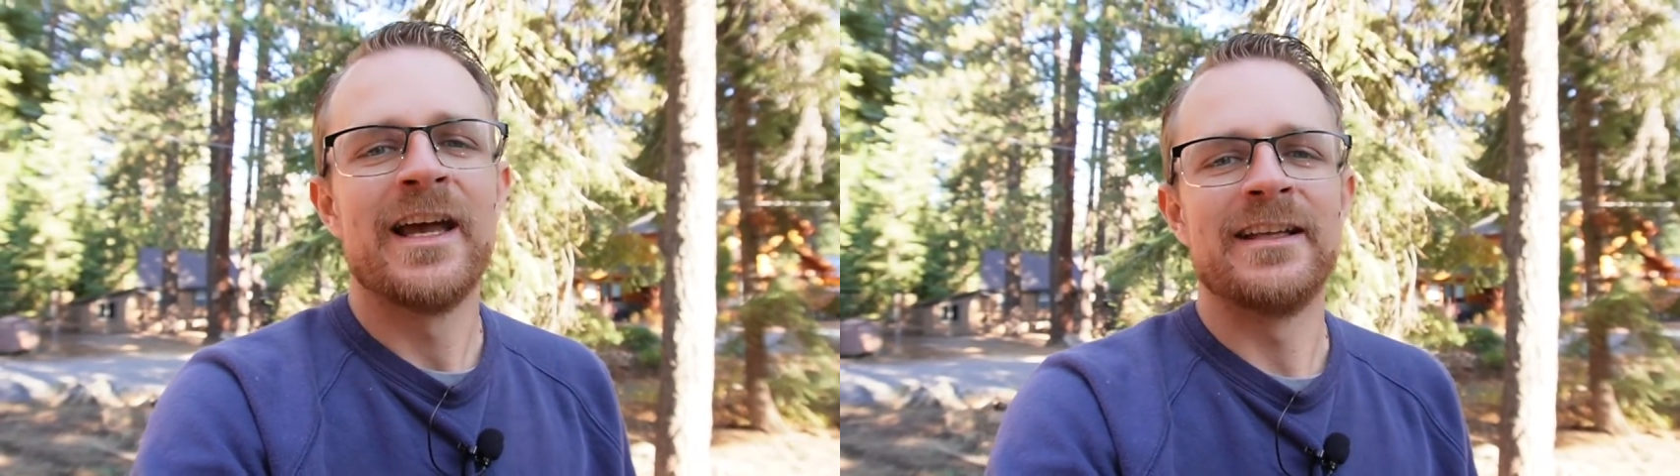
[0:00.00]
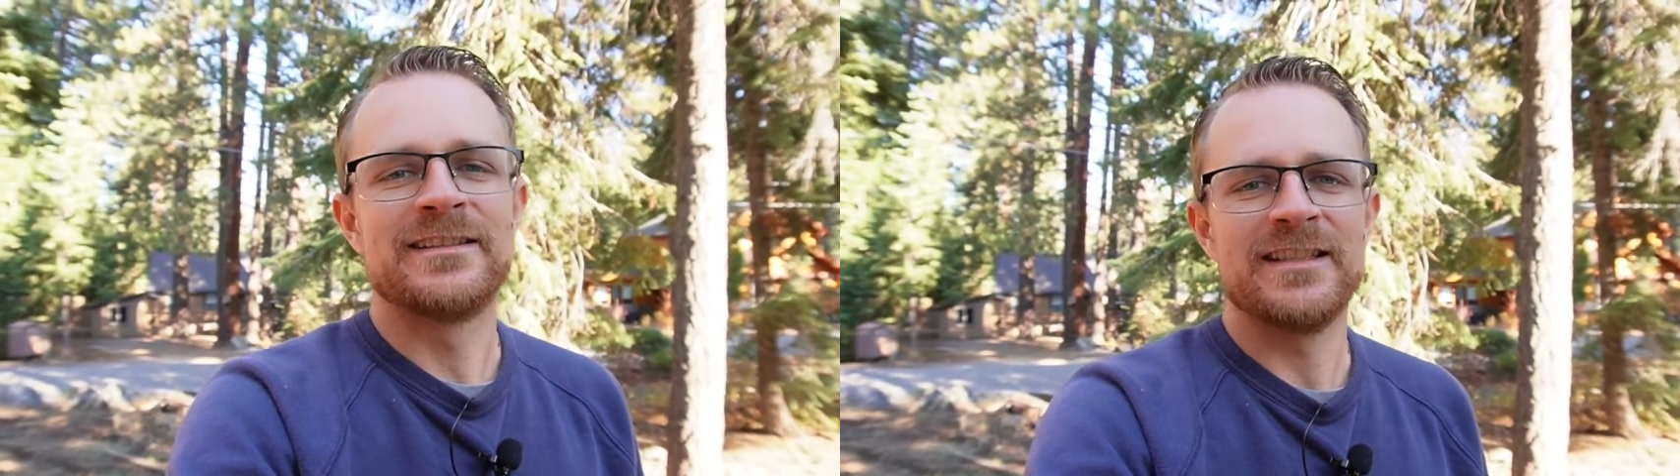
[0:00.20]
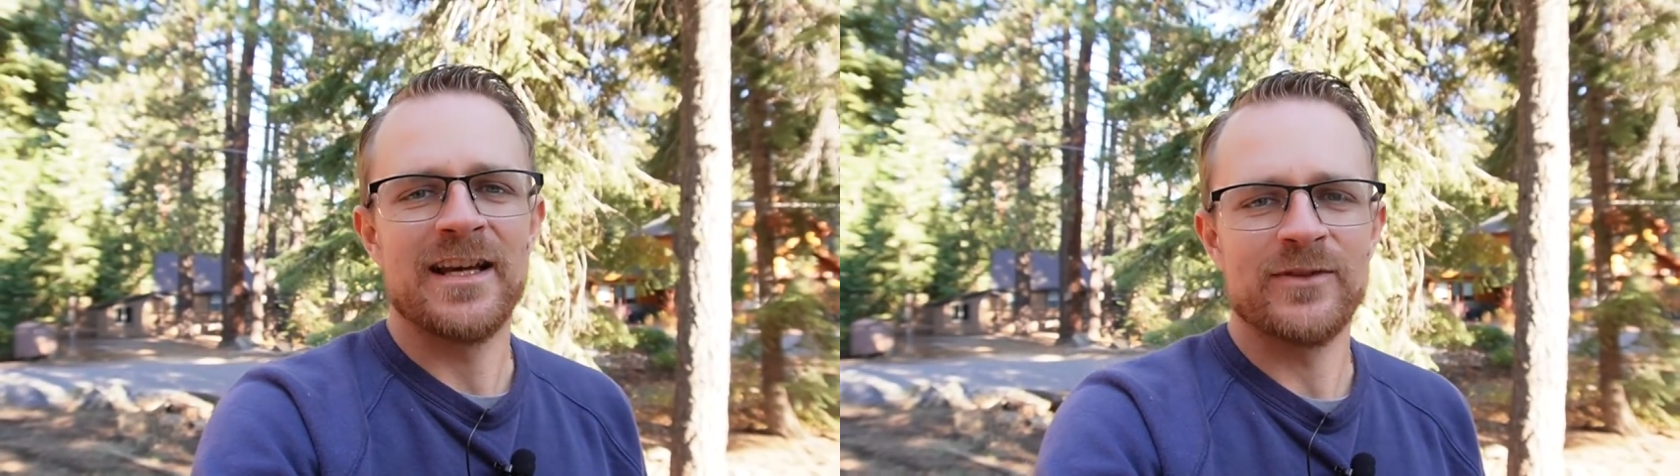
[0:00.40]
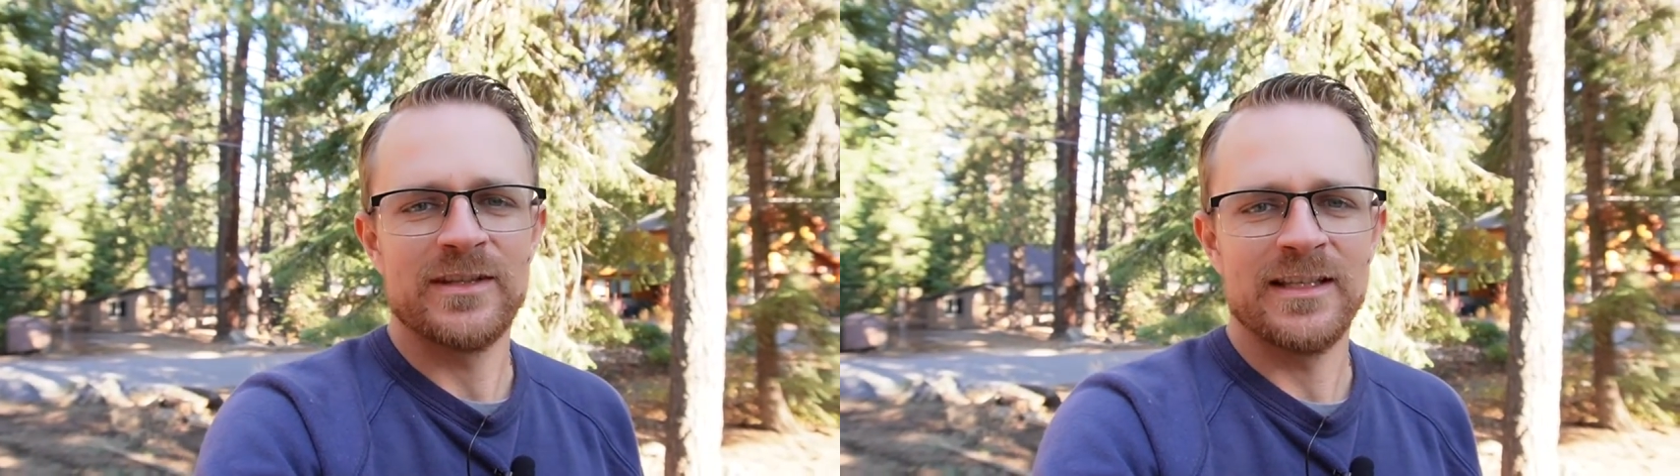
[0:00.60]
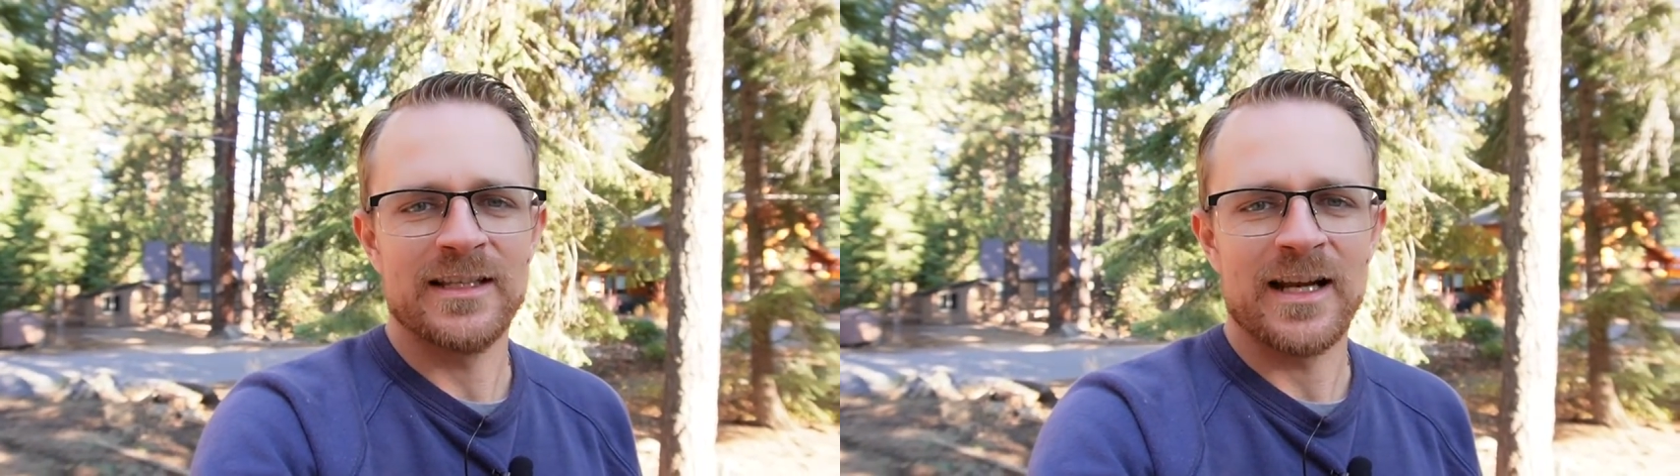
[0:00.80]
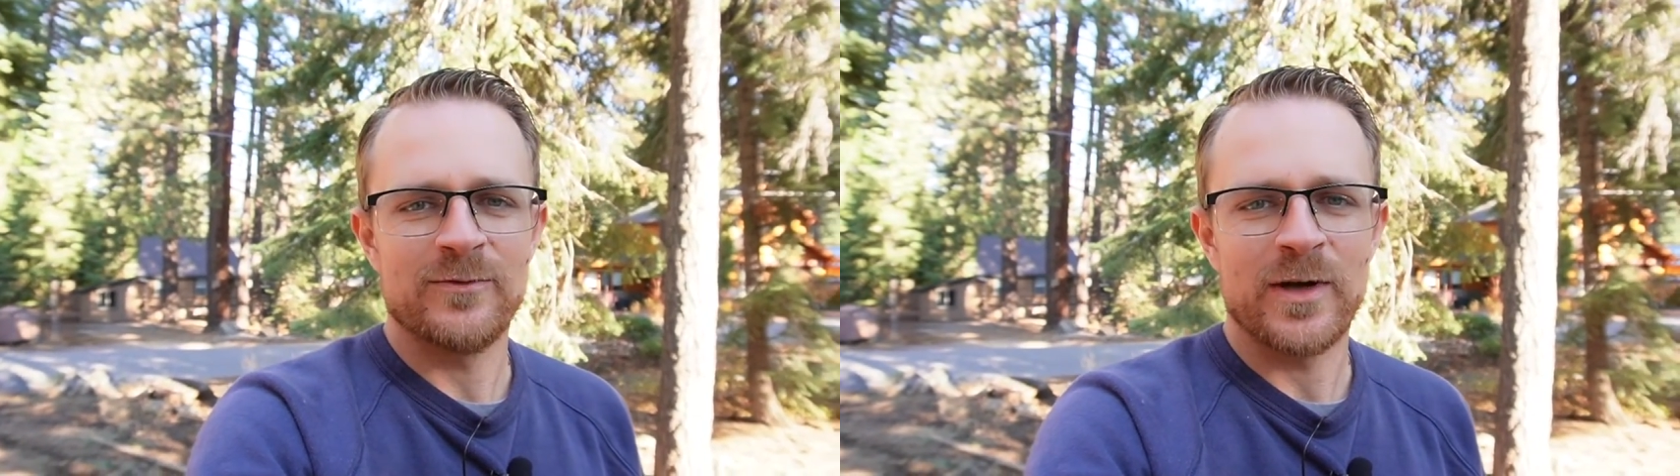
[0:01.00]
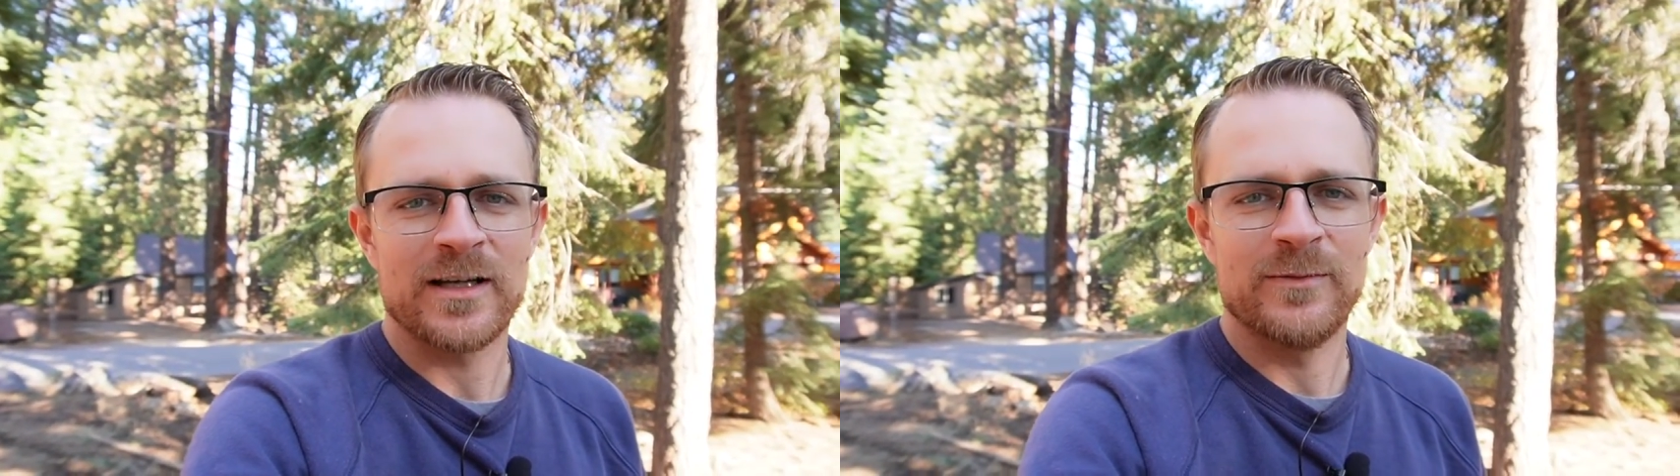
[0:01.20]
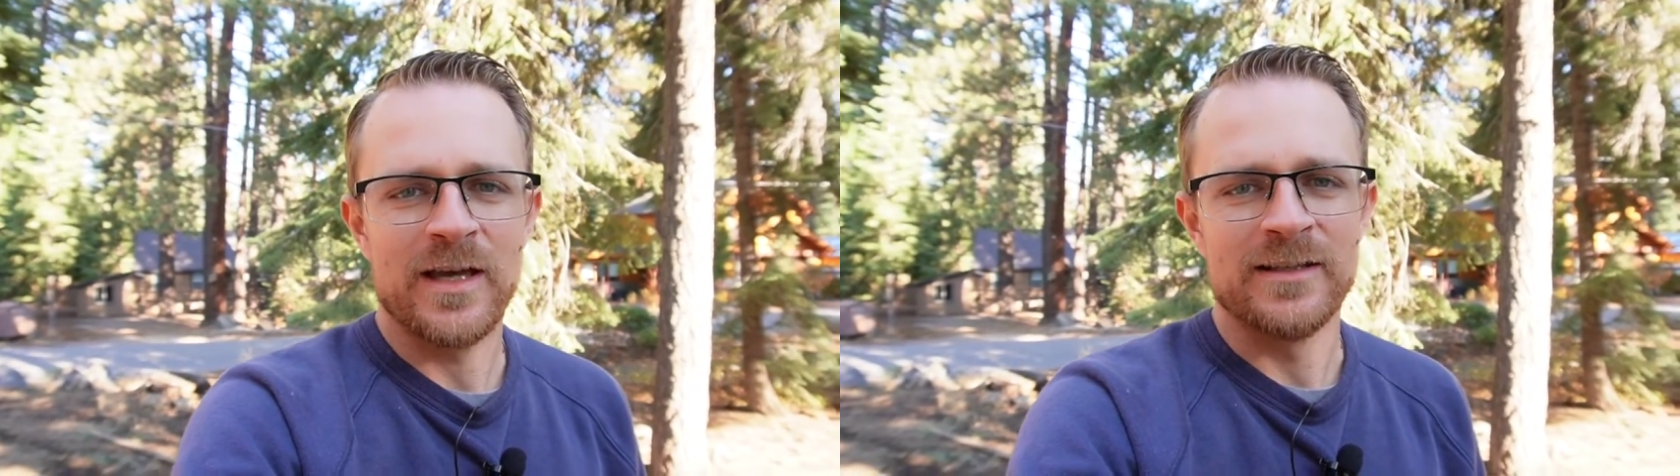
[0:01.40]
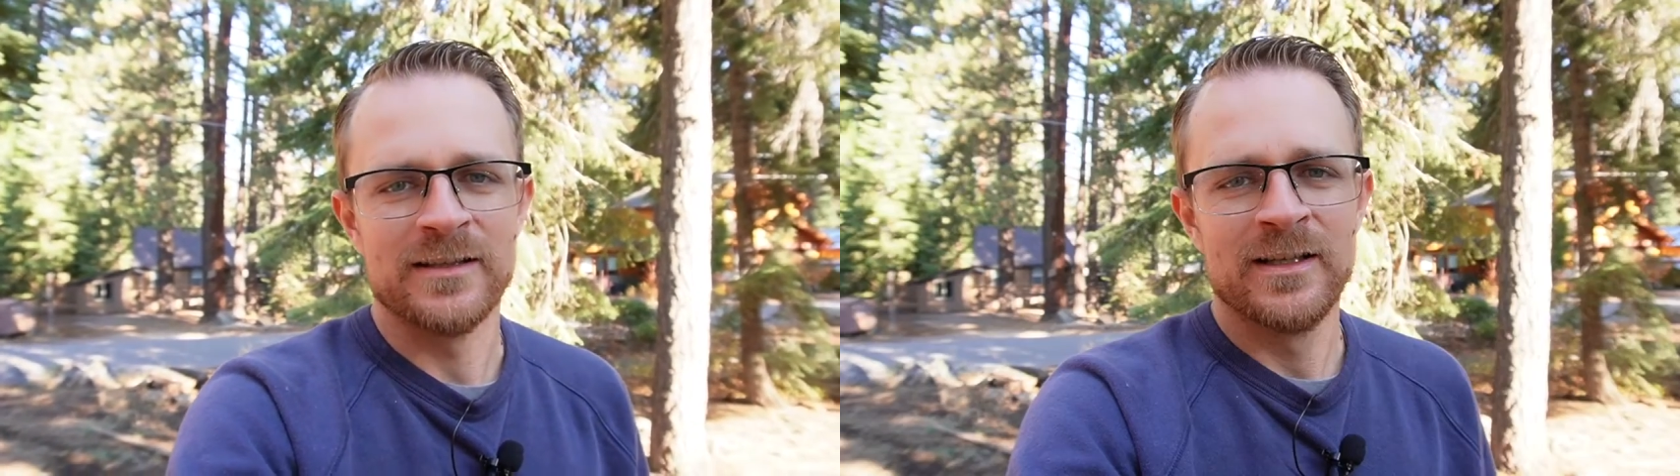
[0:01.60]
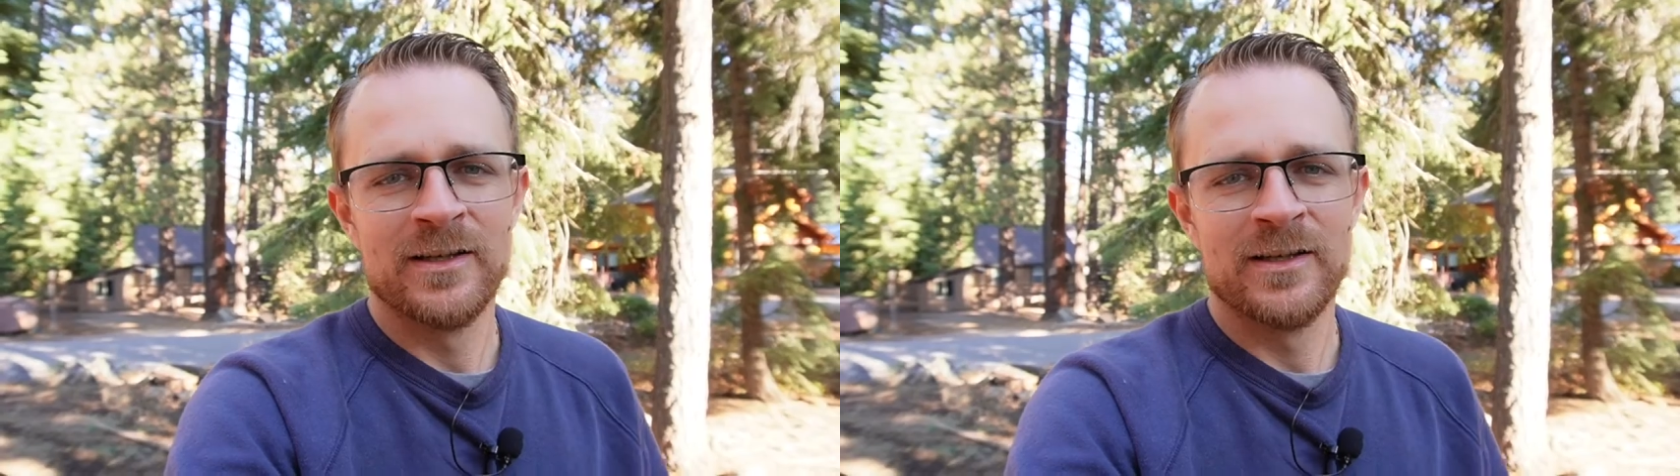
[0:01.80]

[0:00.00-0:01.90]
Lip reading: and see everything that I recommend.